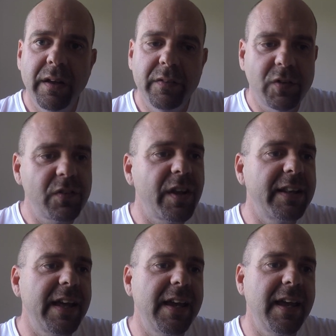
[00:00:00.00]
It's just like
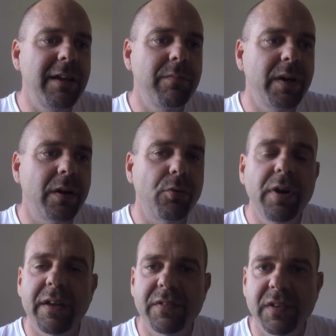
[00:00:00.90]
that game
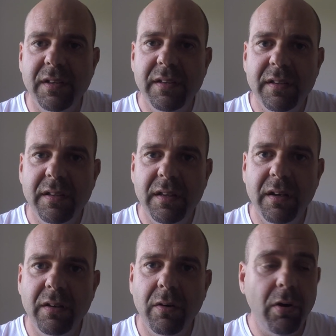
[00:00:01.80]
Risk,
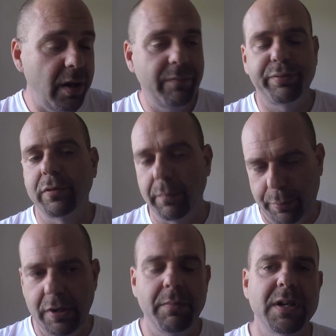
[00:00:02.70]
or
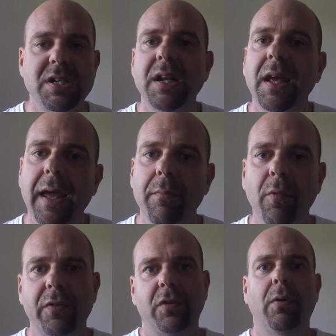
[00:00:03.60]
pretty much any game
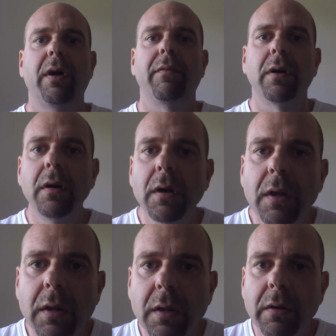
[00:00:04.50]
whatsoever,
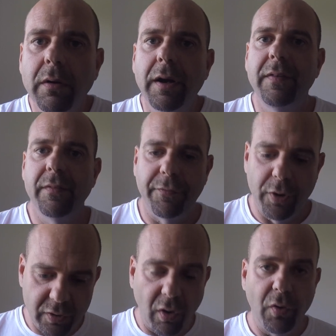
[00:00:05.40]
right? For
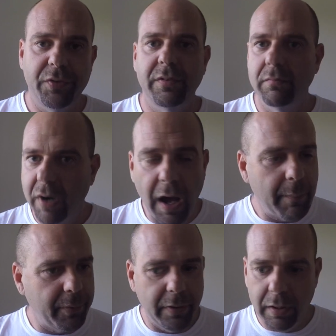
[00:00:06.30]
adults,
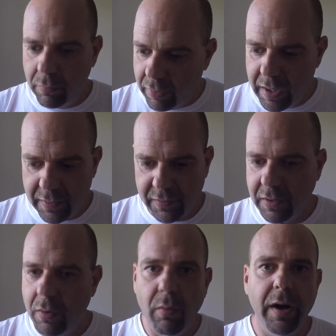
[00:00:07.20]
Monopoly, Risk,
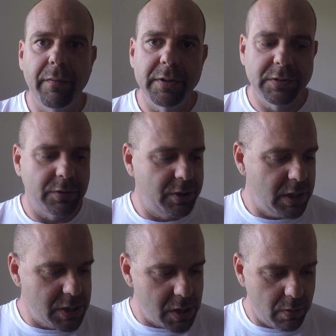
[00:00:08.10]
whatever,
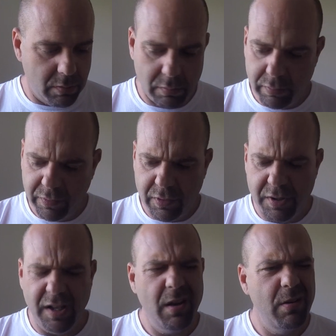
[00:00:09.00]
Stratego?
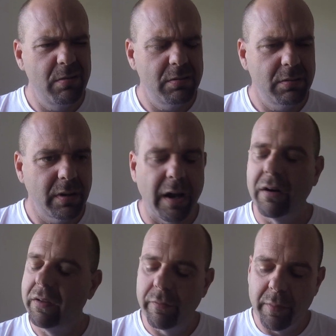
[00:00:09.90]
I
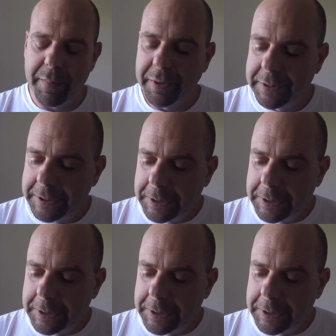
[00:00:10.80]
don't even remember.